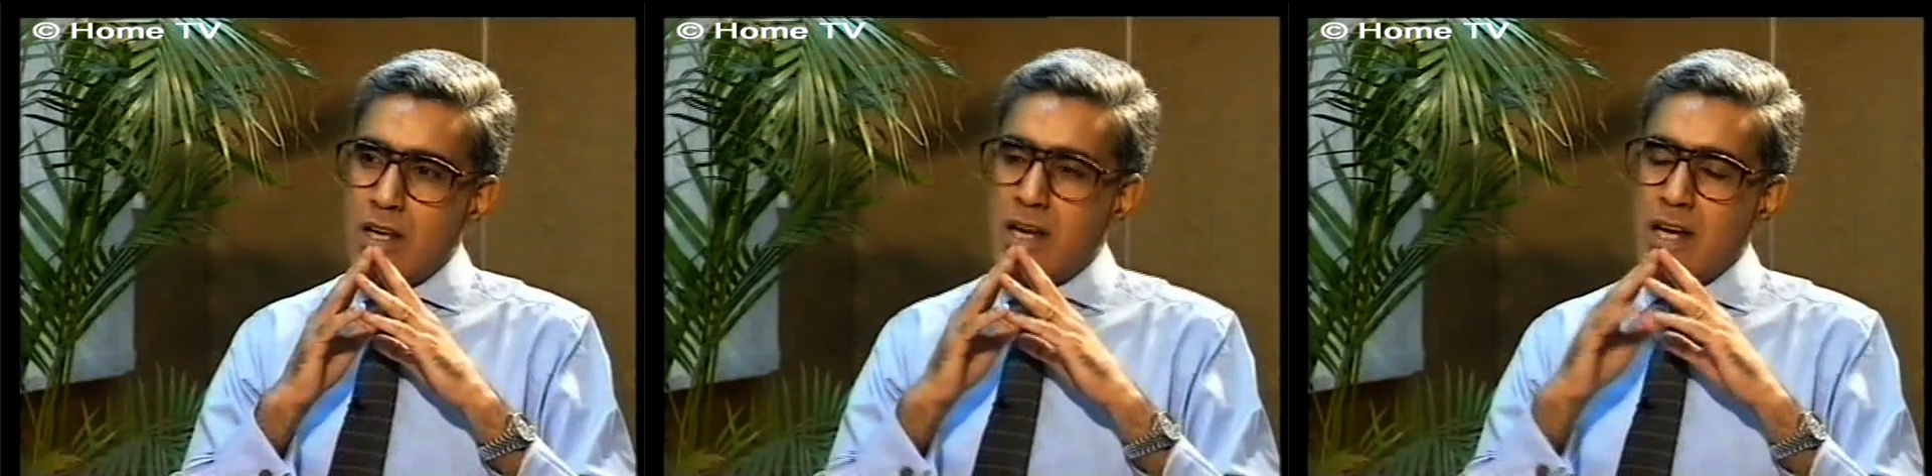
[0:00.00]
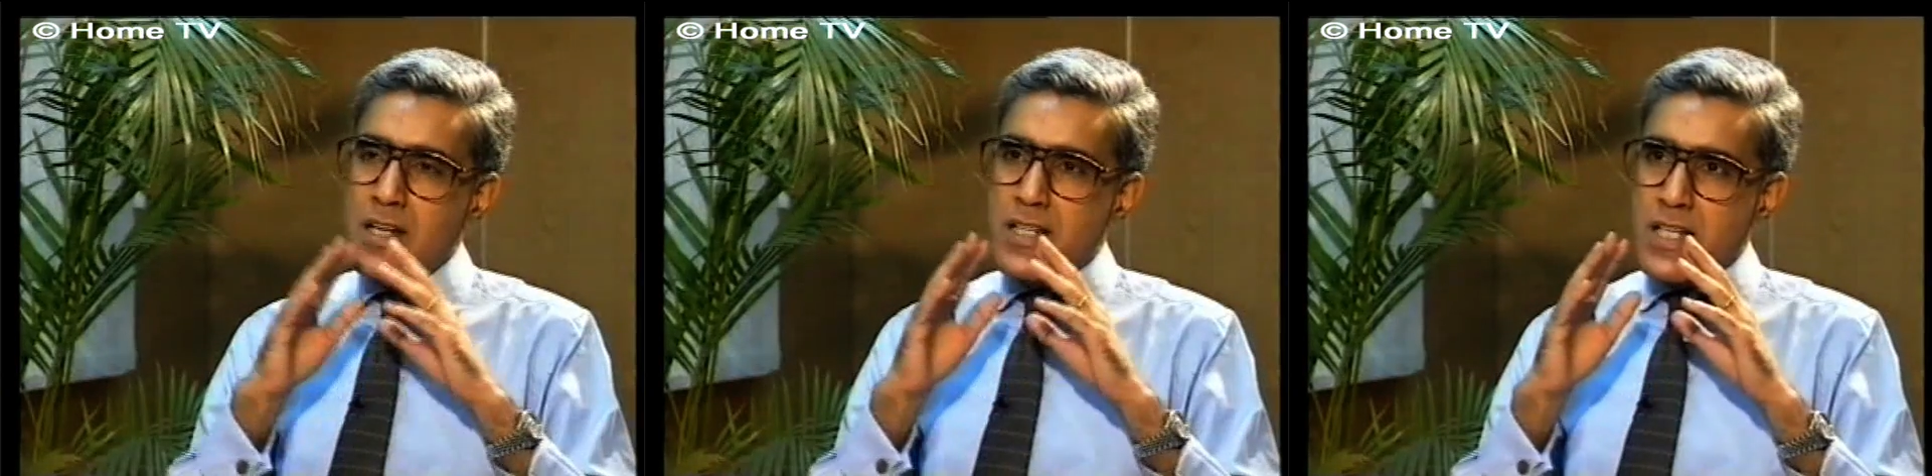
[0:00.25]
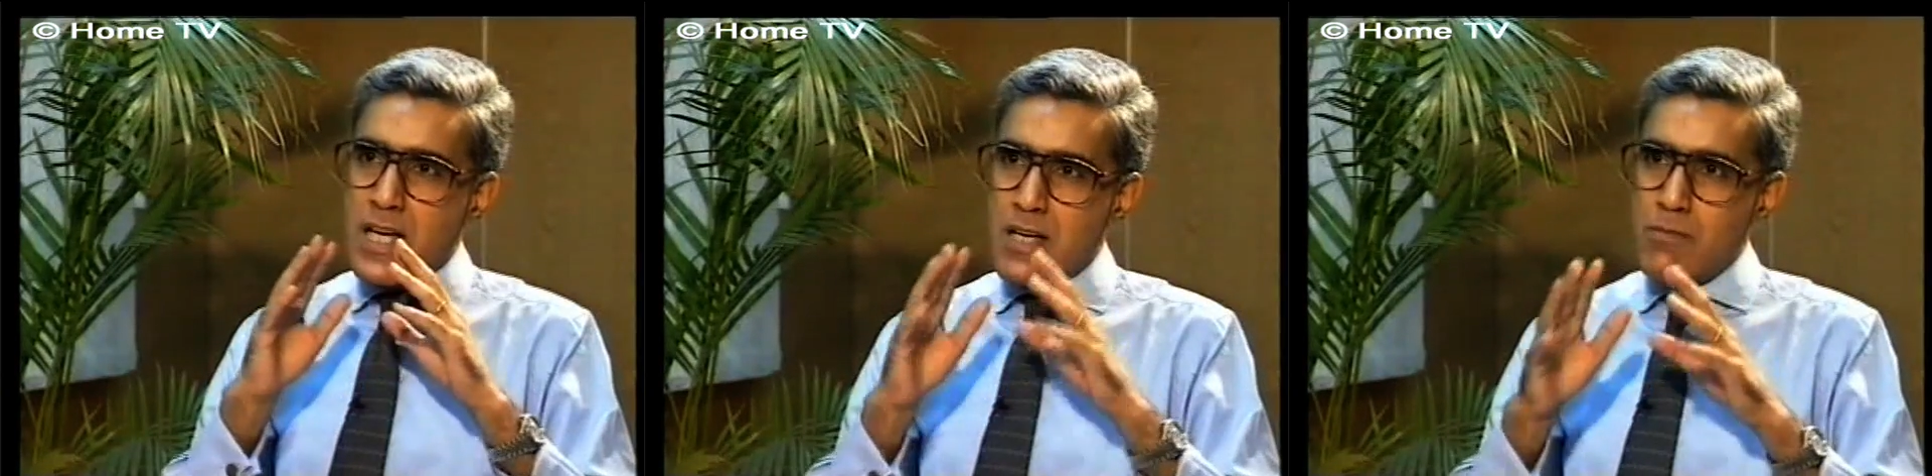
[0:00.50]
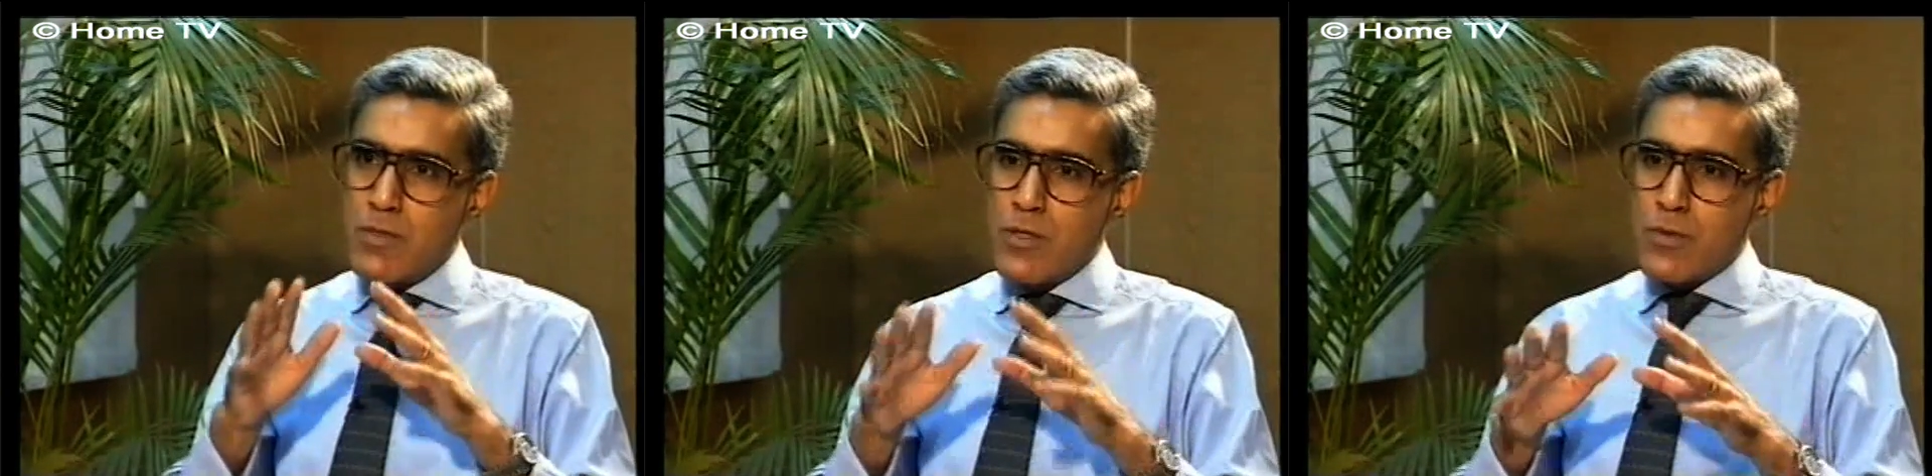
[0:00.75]
any
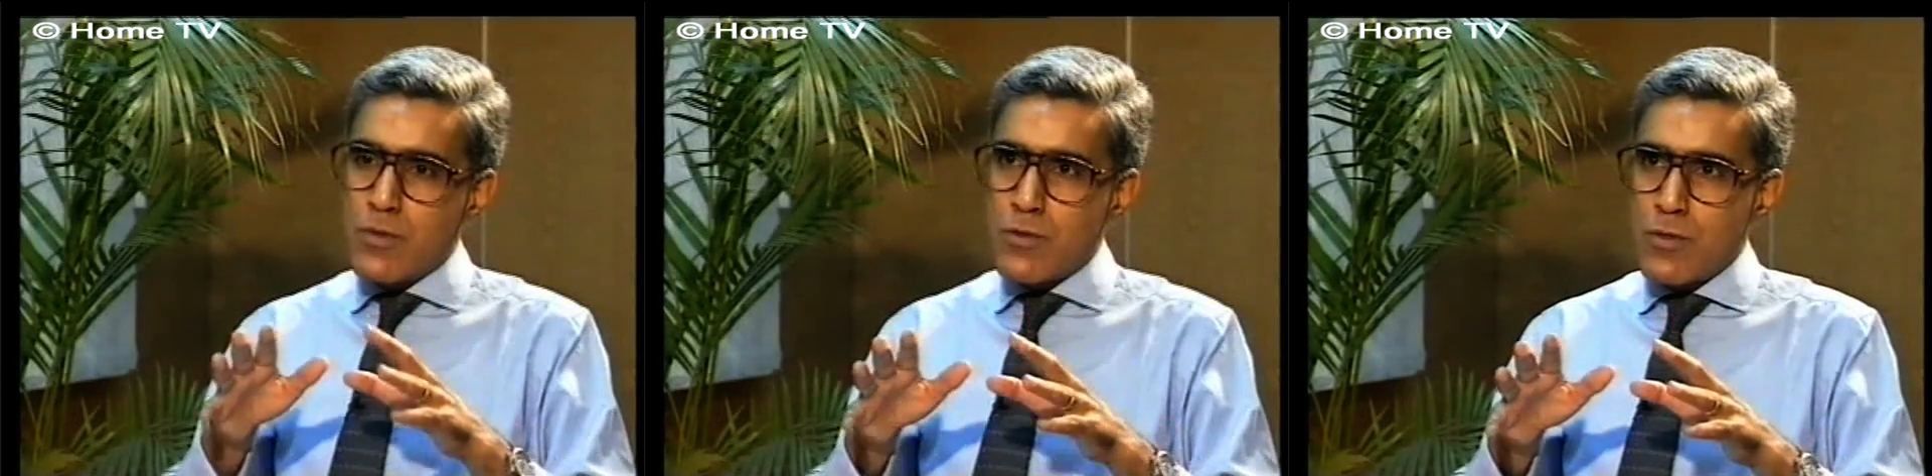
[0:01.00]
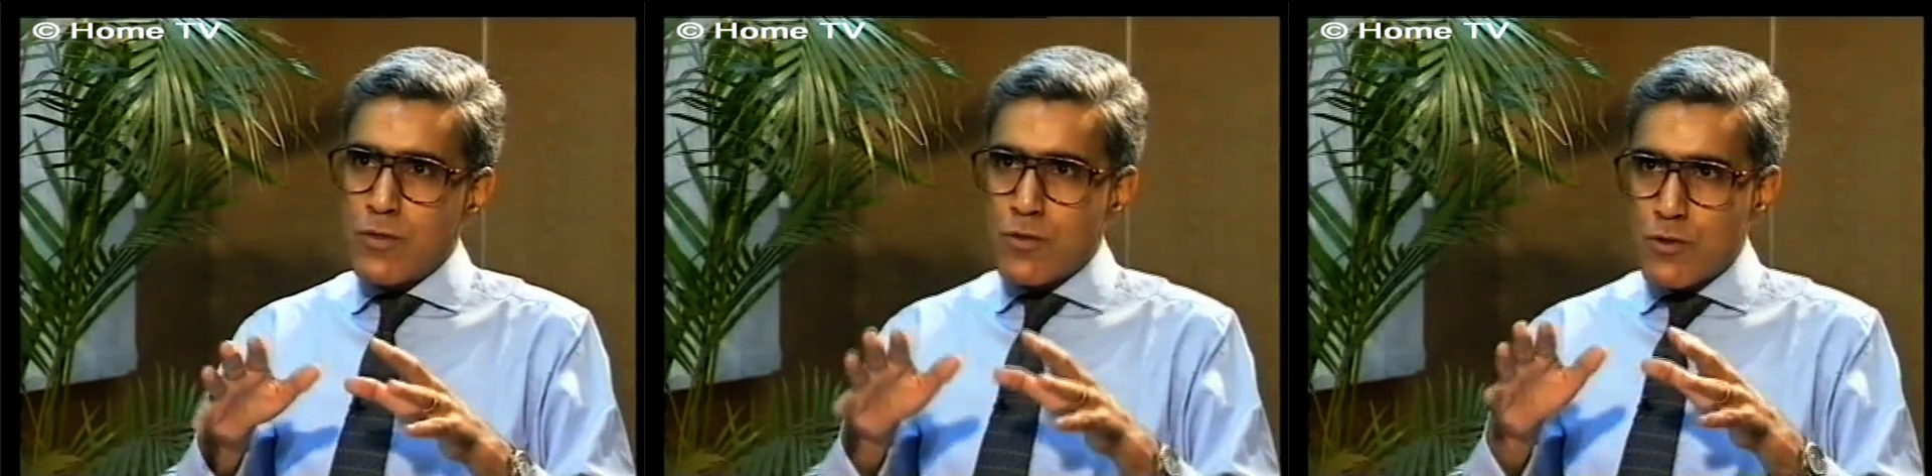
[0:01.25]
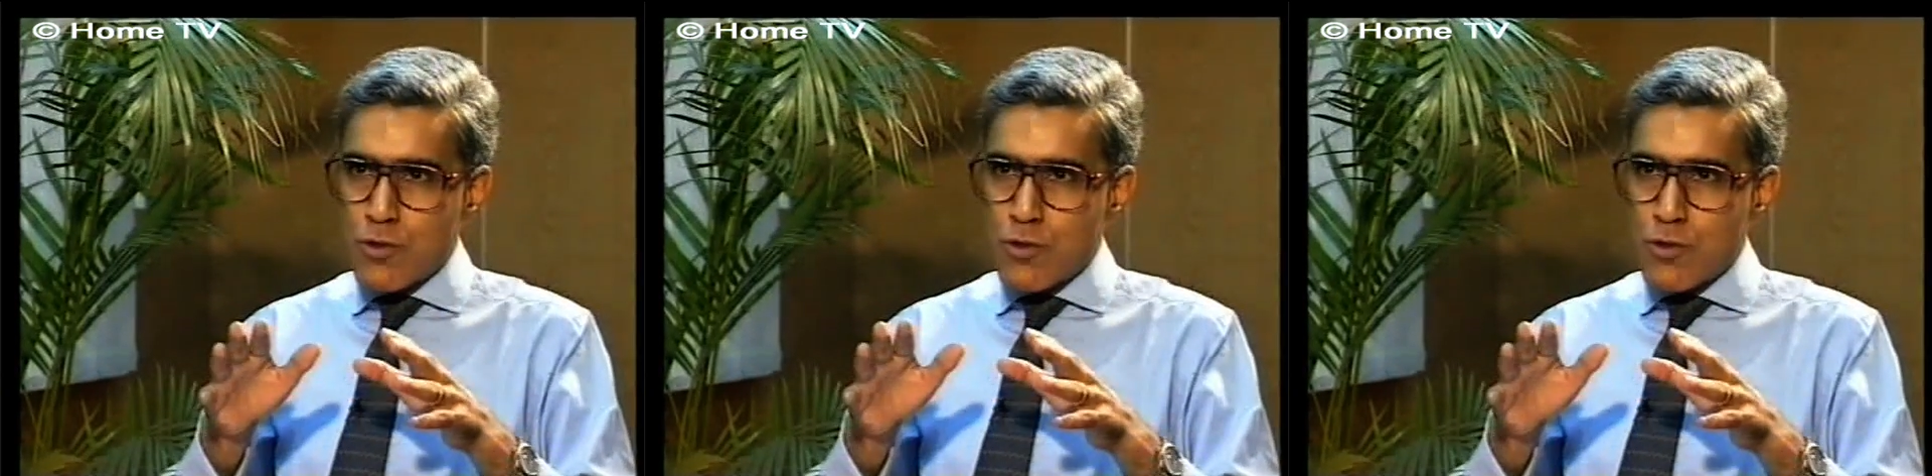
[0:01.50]
time when you were talking to